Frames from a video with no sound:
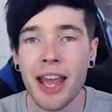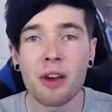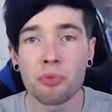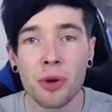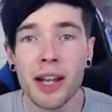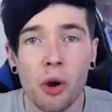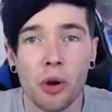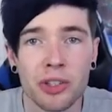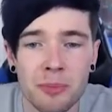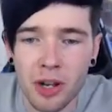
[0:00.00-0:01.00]
And get really
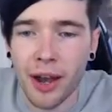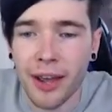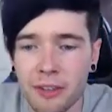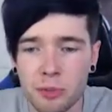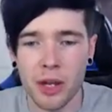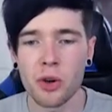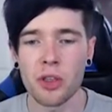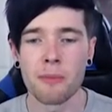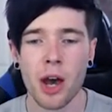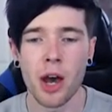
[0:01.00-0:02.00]
awesome knives when you're
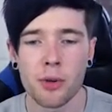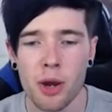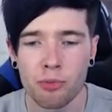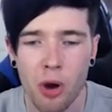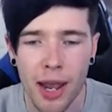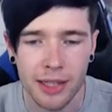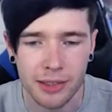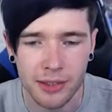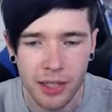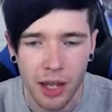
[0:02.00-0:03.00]
the murderer.
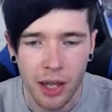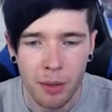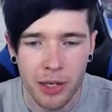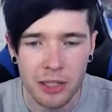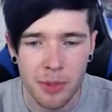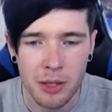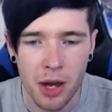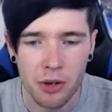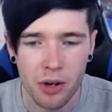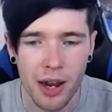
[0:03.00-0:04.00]
Right. Please be the
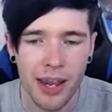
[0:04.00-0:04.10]
murderer.